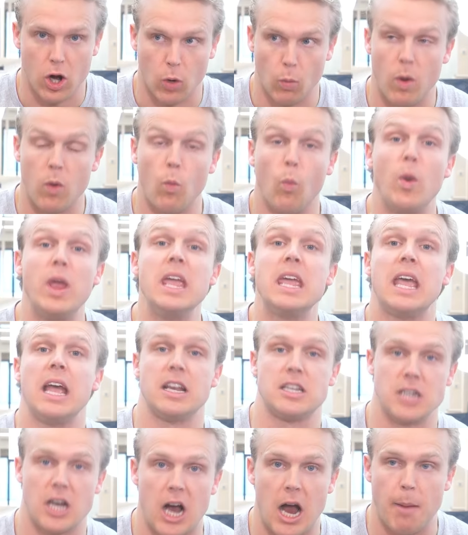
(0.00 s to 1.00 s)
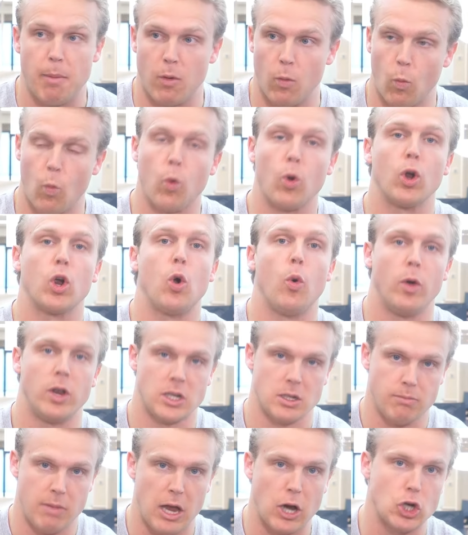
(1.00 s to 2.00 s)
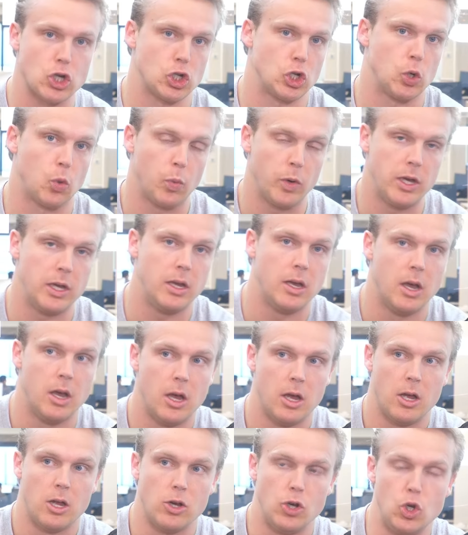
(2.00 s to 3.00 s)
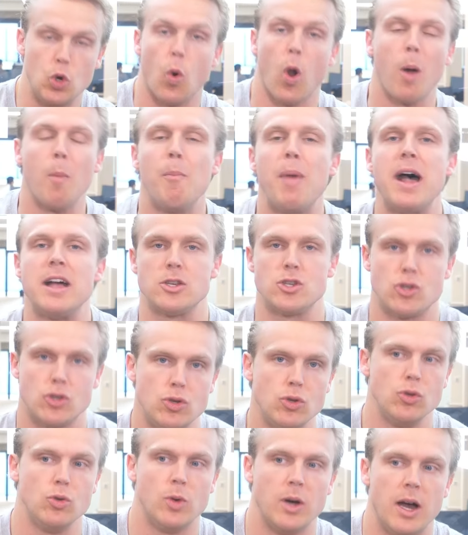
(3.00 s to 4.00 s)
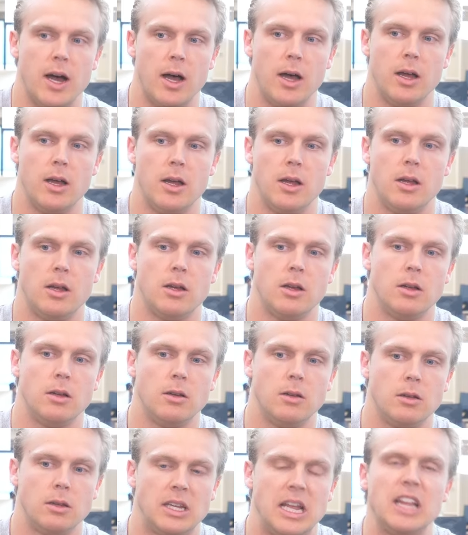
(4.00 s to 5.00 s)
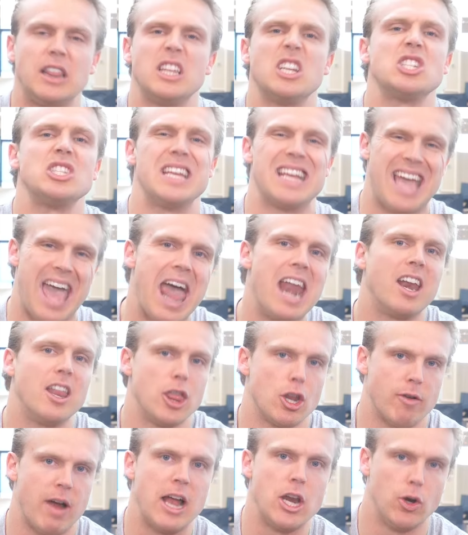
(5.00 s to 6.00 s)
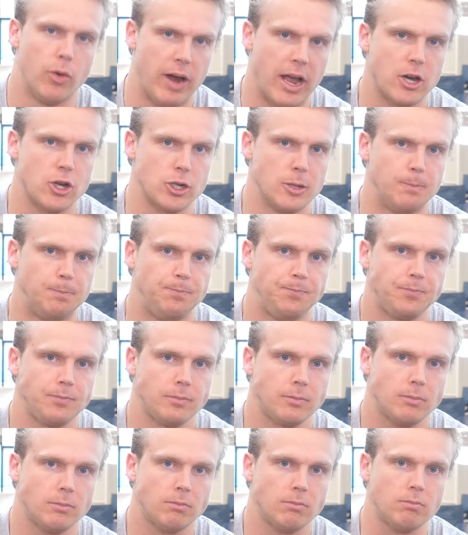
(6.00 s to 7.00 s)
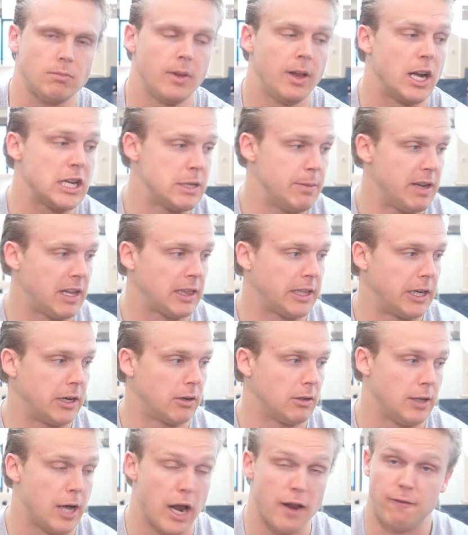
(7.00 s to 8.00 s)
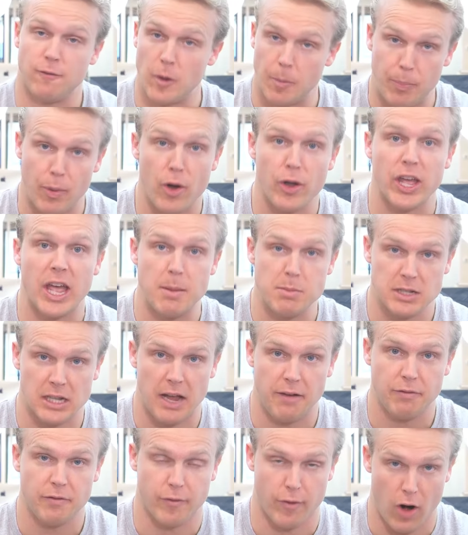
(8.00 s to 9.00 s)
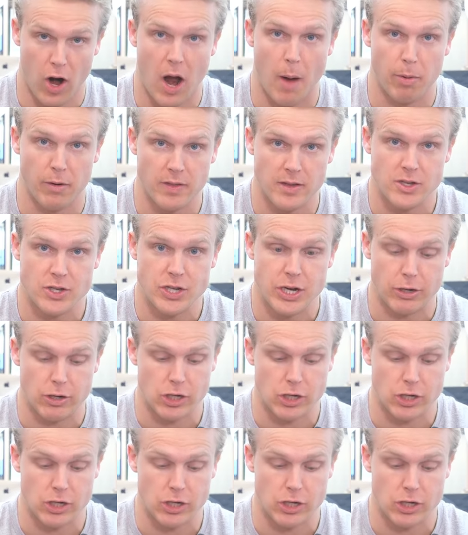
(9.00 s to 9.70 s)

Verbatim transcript: When we get to Auburn, we're going to make sure we do our best to uh, get this thing headed in the right direction. Now, to be clear, a lot of football games left for Auburn this year,